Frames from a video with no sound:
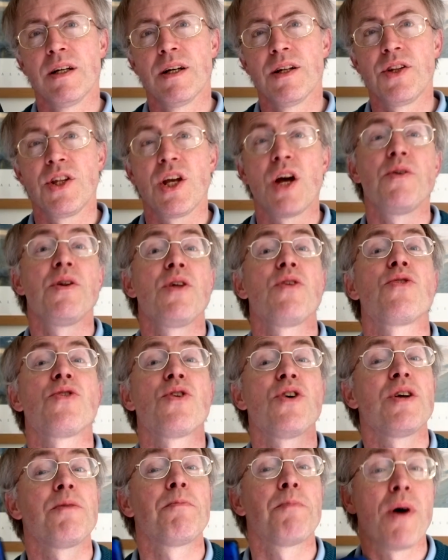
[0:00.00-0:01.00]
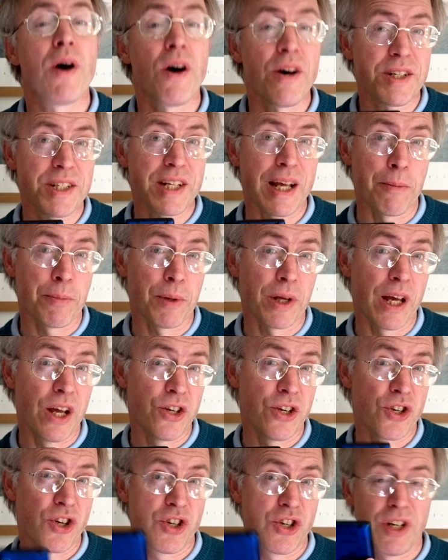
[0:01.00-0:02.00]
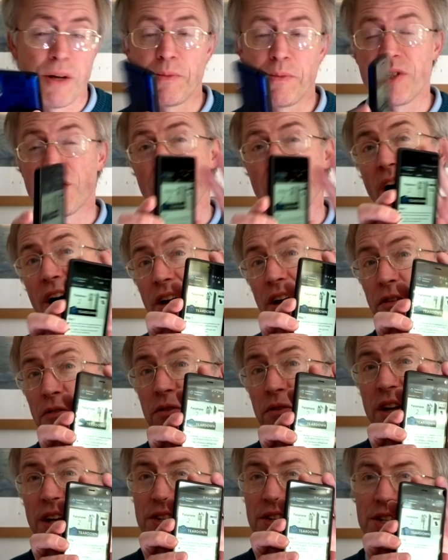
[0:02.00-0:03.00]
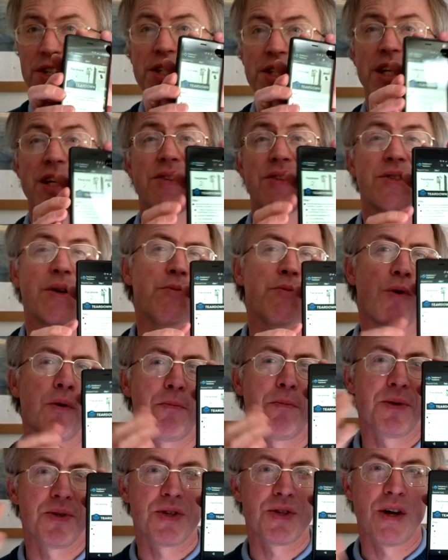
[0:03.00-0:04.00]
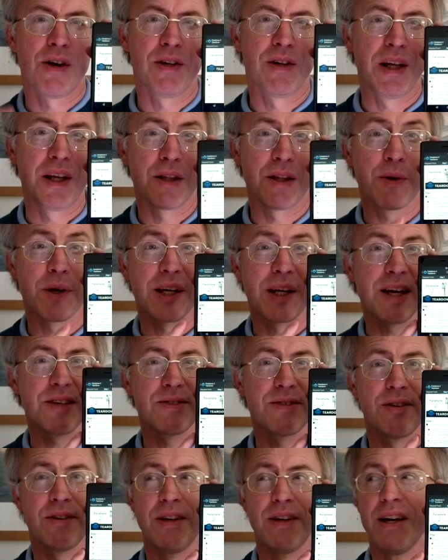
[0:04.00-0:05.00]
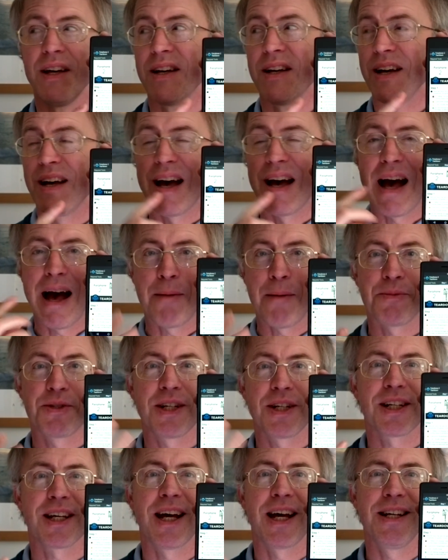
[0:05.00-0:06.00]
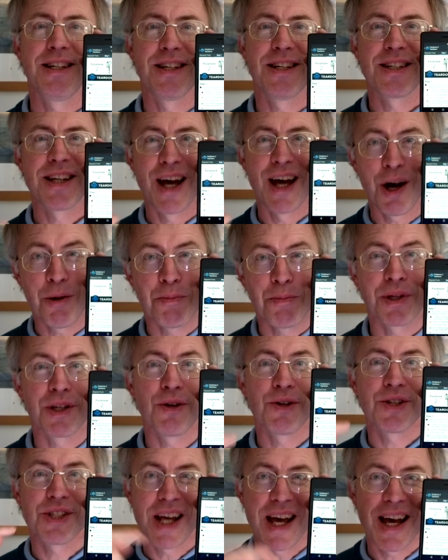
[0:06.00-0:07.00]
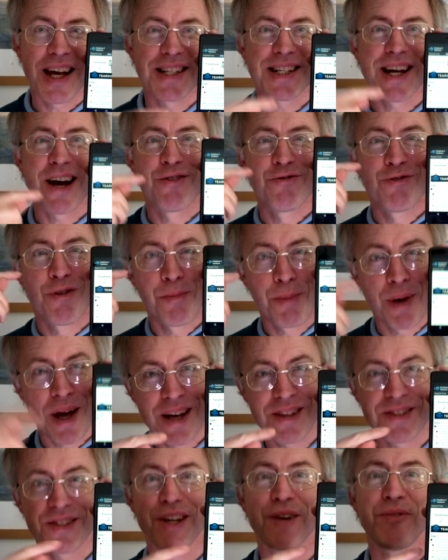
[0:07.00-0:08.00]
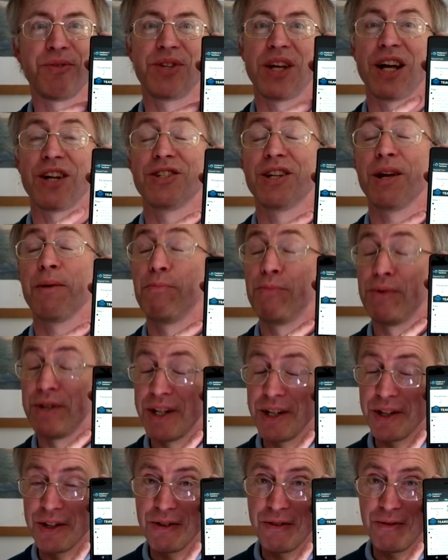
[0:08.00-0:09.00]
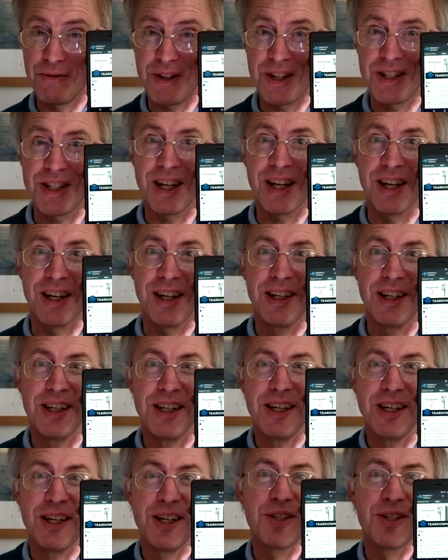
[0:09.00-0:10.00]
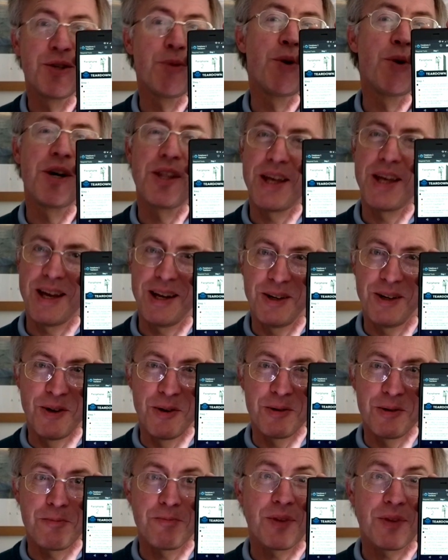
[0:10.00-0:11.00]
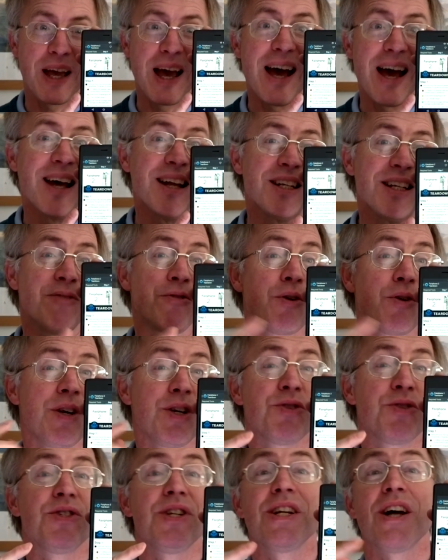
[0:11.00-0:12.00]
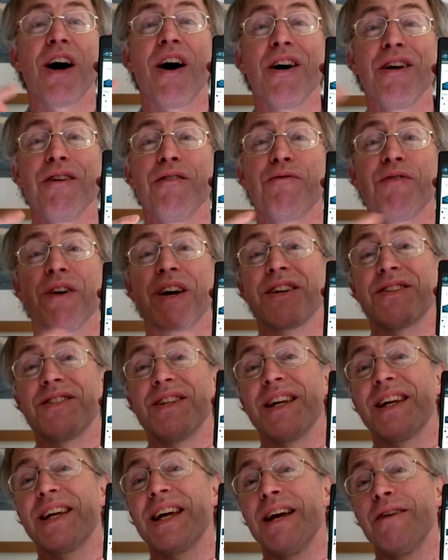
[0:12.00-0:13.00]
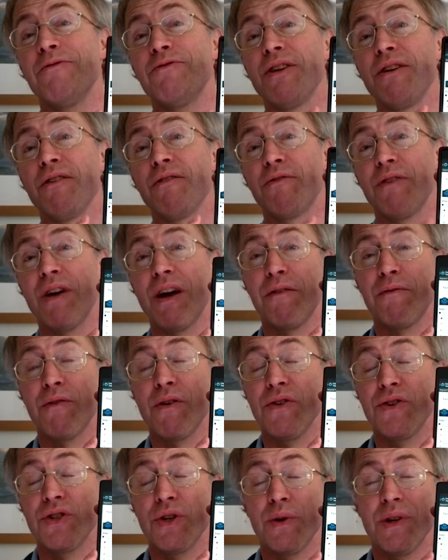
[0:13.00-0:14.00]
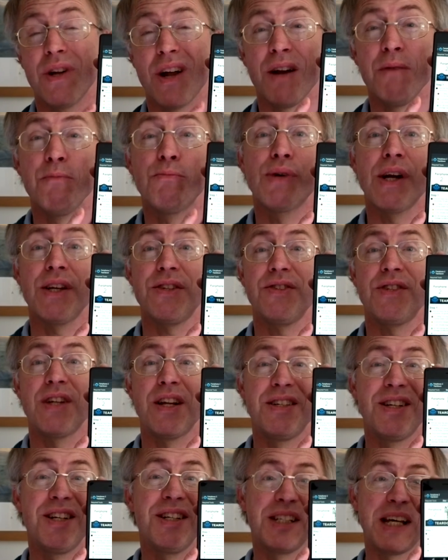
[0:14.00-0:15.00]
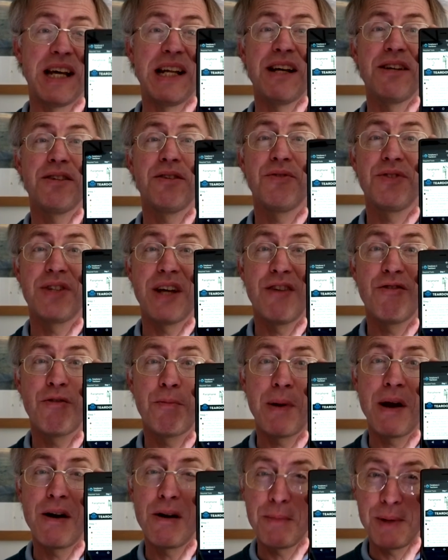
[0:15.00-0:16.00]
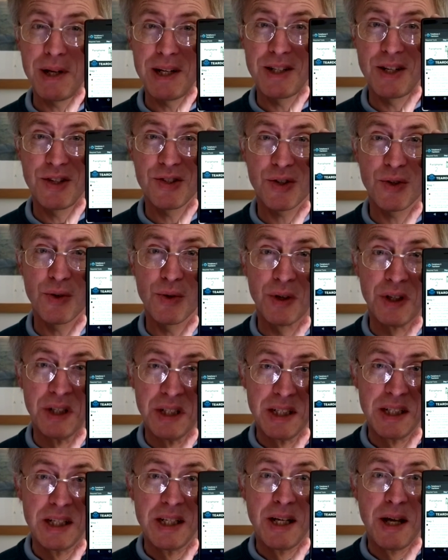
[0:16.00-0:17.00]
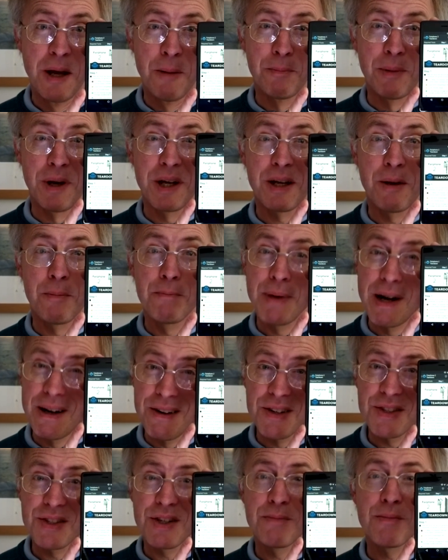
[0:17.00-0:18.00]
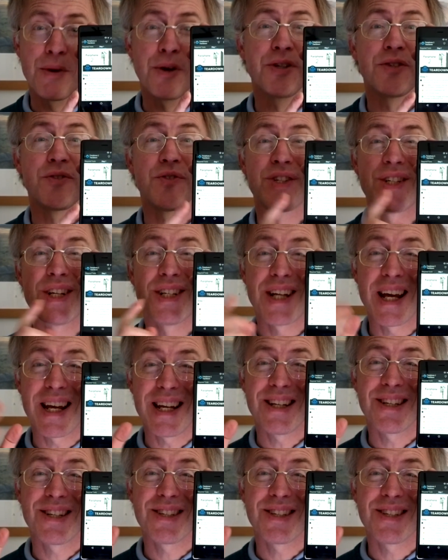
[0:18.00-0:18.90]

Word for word: The only third-party application shipped is iFixit here, somewhat bizarrely, though I guess an app dedicated to helping you tear down and repair stuff is actually a pretty good fit here, so why the heck not? And if you're interested, iFixit gave the Fairphone 2 an unprecedented 10 out of 10 repairability score, by comparison, most of today's